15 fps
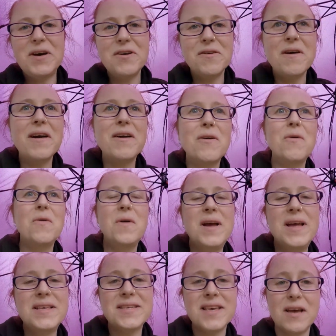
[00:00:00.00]
I
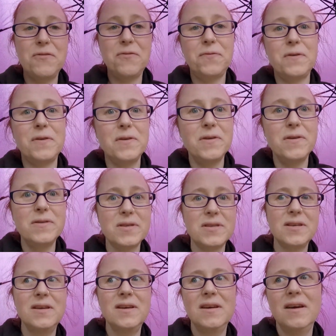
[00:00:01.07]
always have food
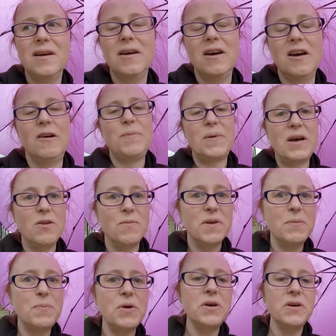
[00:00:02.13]
about
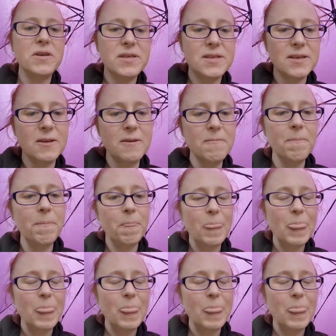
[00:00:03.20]
my person.